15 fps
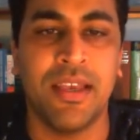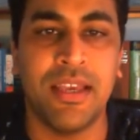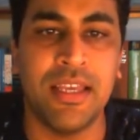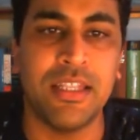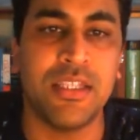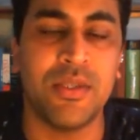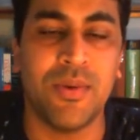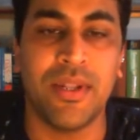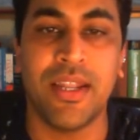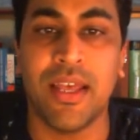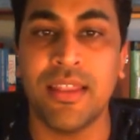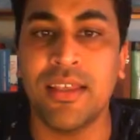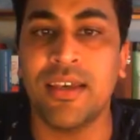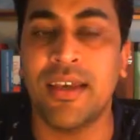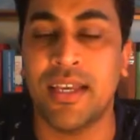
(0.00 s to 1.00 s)
into
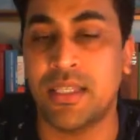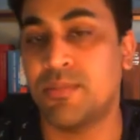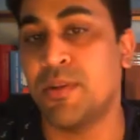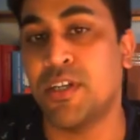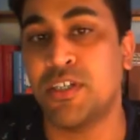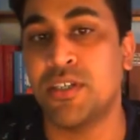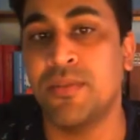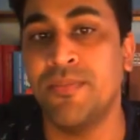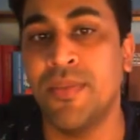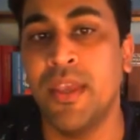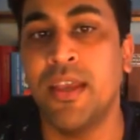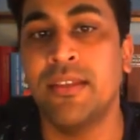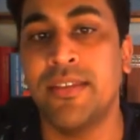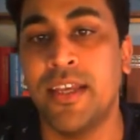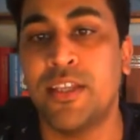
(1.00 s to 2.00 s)
another expression
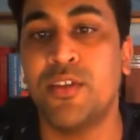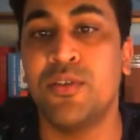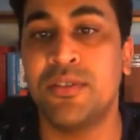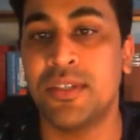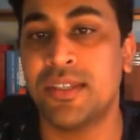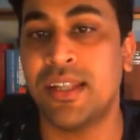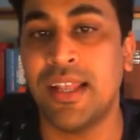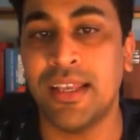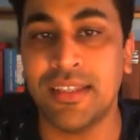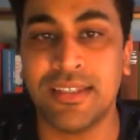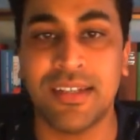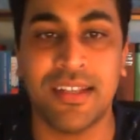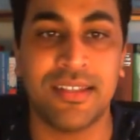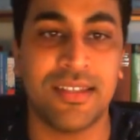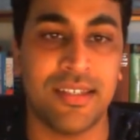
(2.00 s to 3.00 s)
that uses less
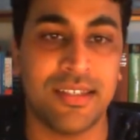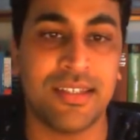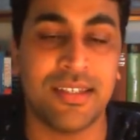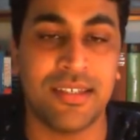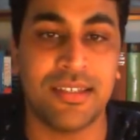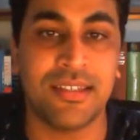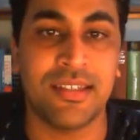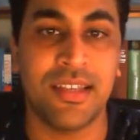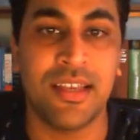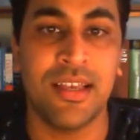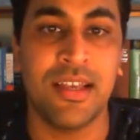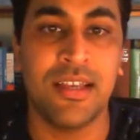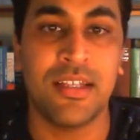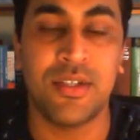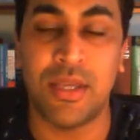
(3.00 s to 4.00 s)
transistors
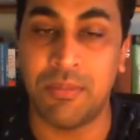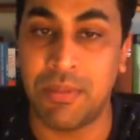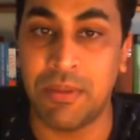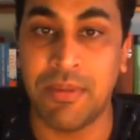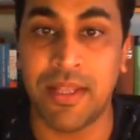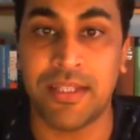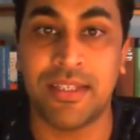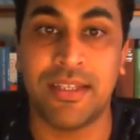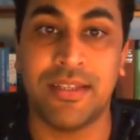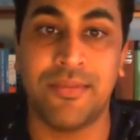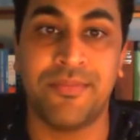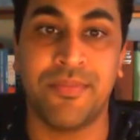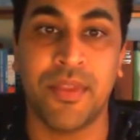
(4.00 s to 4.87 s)
to implement it.